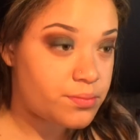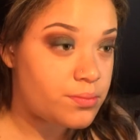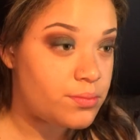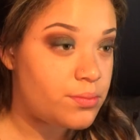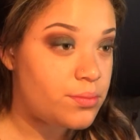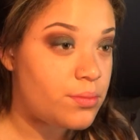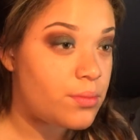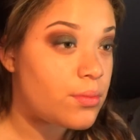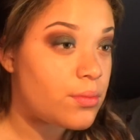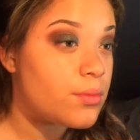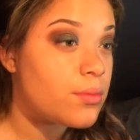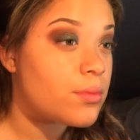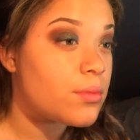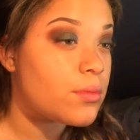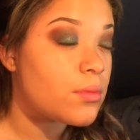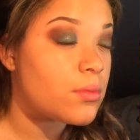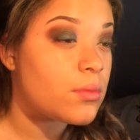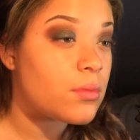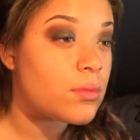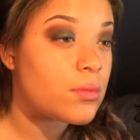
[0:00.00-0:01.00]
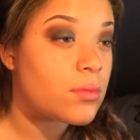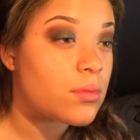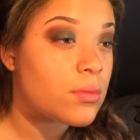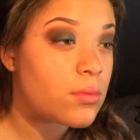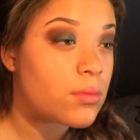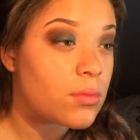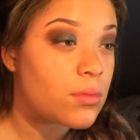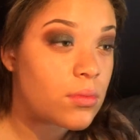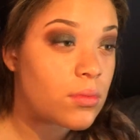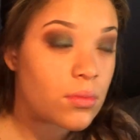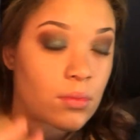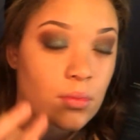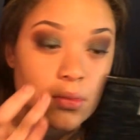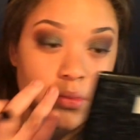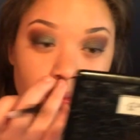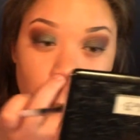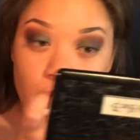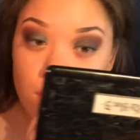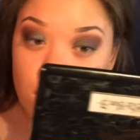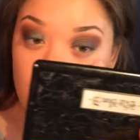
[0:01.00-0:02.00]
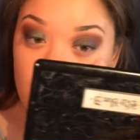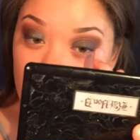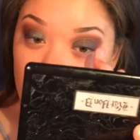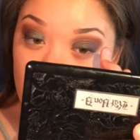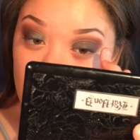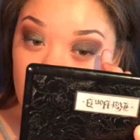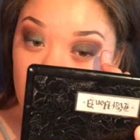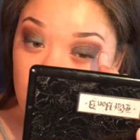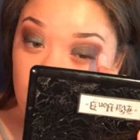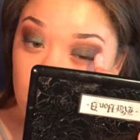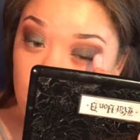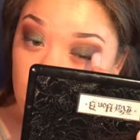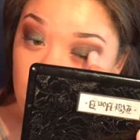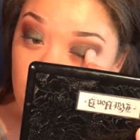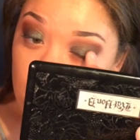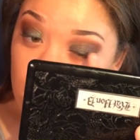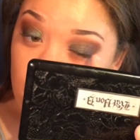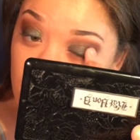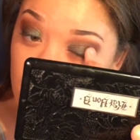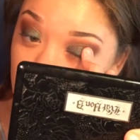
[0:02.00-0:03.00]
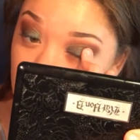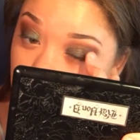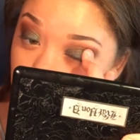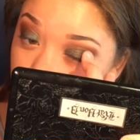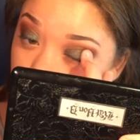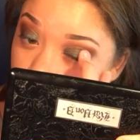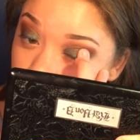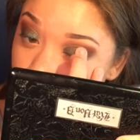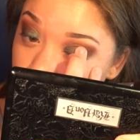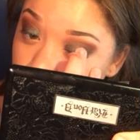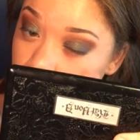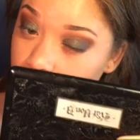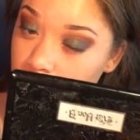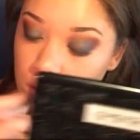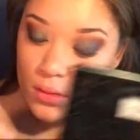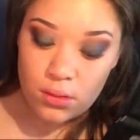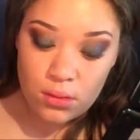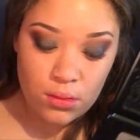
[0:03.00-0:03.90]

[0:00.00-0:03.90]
[no speech]